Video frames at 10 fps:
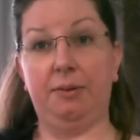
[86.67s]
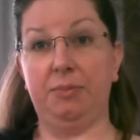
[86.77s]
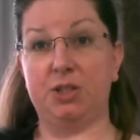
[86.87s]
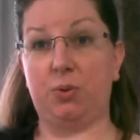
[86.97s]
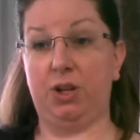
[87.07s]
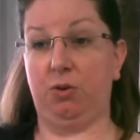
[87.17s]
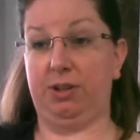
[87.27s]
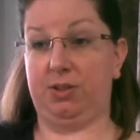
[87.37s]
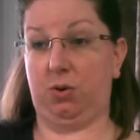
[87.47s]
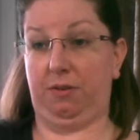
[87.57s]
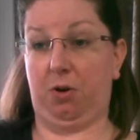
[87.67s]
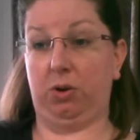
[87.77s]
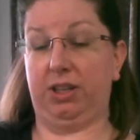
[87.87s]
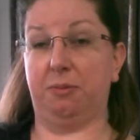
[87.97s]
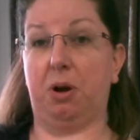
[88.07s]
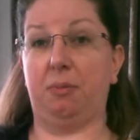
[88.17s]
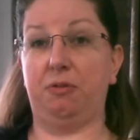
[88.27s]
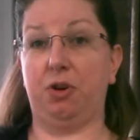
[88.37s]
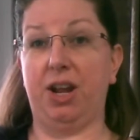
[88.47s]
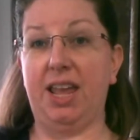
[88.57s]
this one you would sort of hold it in the palm
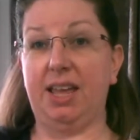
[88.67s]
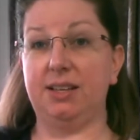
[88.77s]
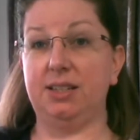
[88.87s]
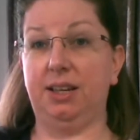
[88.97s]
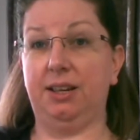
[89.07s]
of your hand.